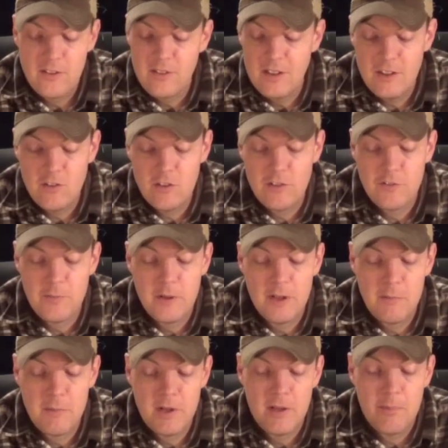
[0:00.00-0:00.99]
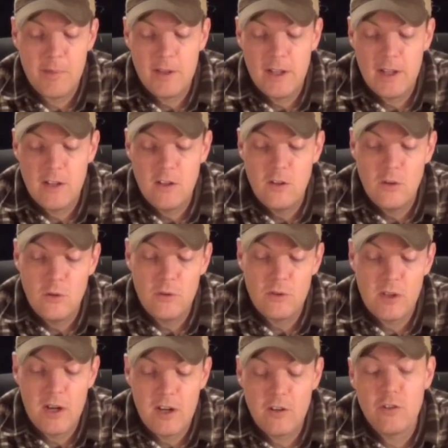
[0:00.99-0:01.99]
It's easy for me to manipulate and
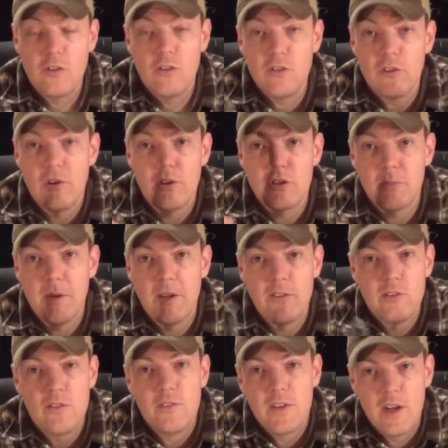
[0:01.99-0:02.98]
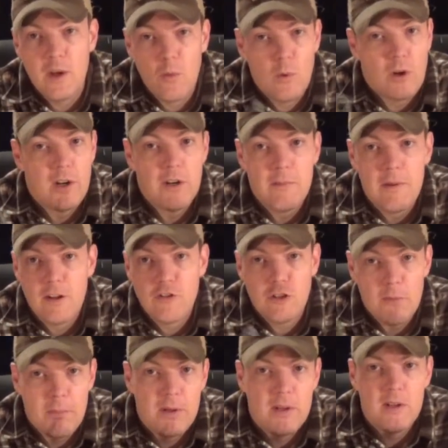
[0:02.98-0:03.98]
use, and it isn't so expensive that I worry about
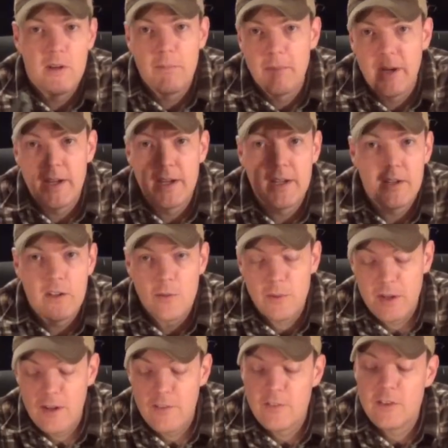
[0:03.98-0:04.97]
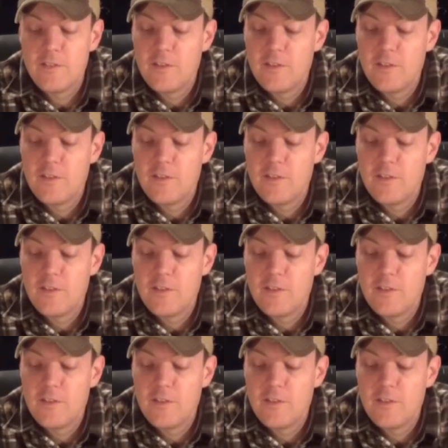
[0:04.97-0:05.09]
chipping it or breaking it or whatever.